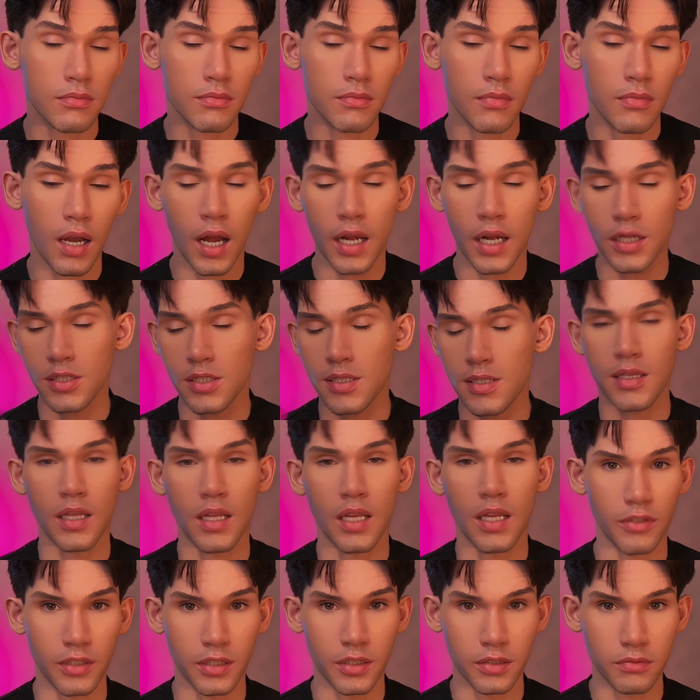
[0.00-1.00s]
I just
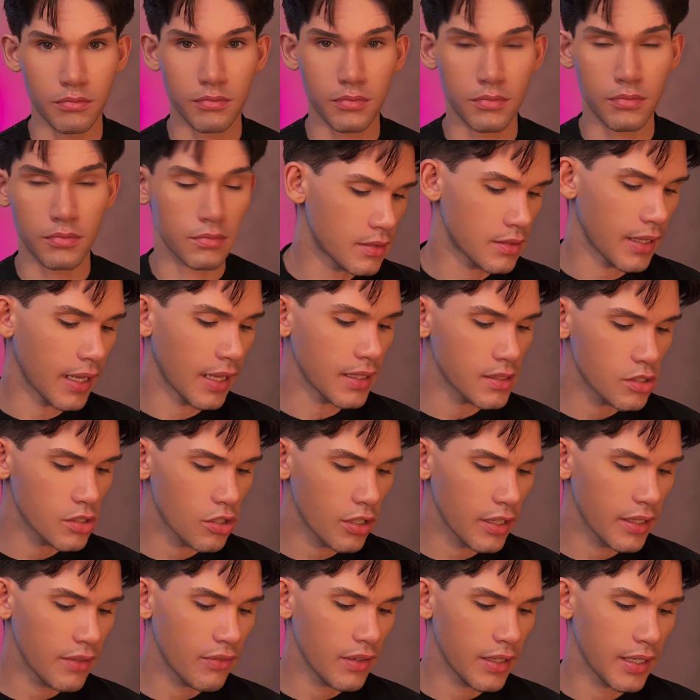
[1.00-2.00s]
love it. That's
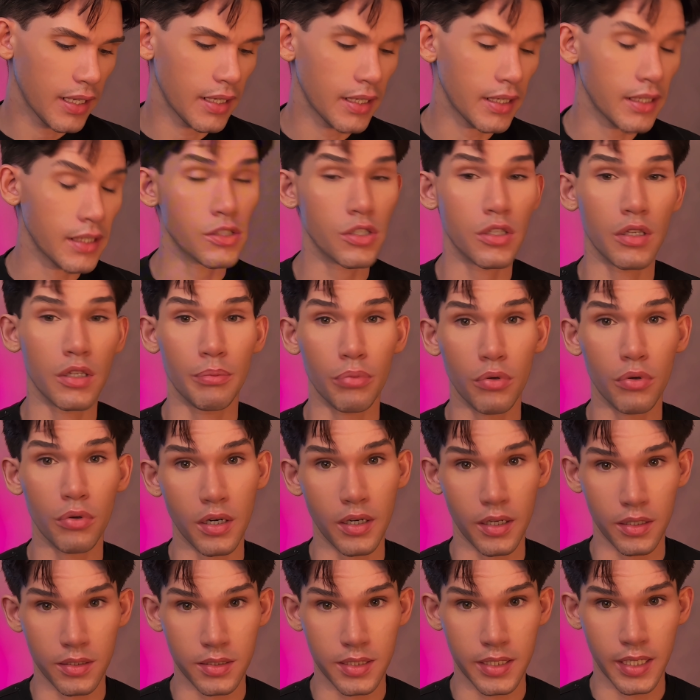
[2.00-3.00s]
not even getting to the
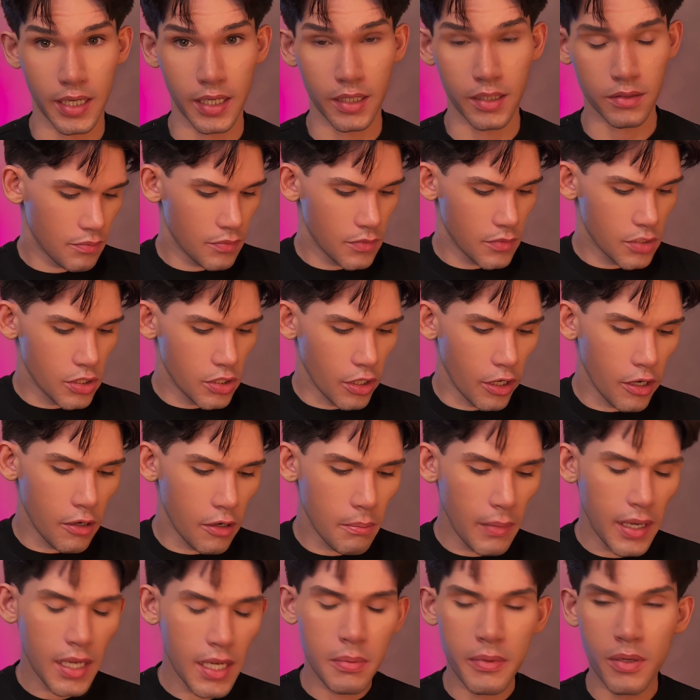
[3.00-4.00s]
product yet. So
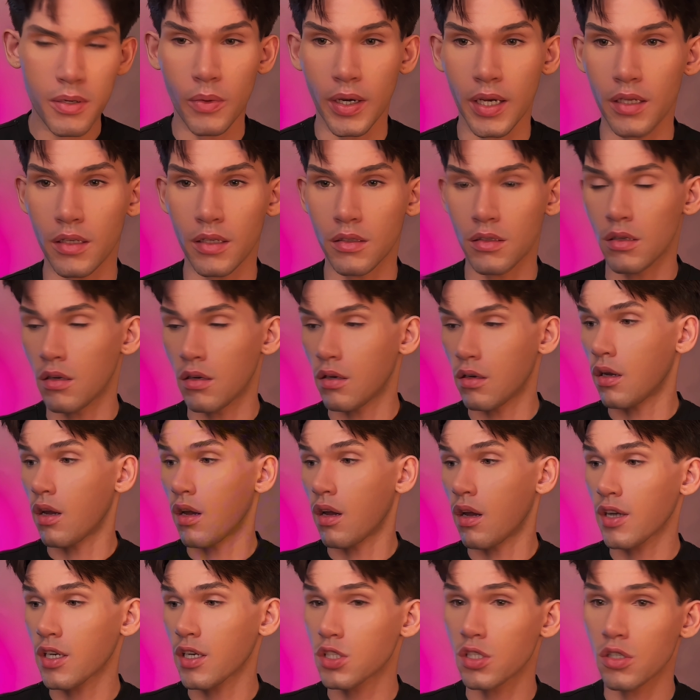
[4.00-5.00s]
Make Me Wet,
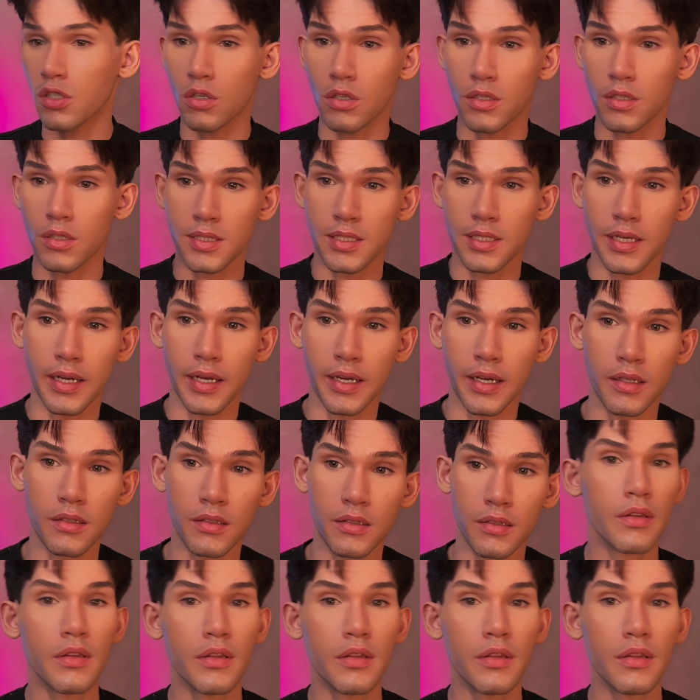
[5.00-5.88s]
I've actually got it today.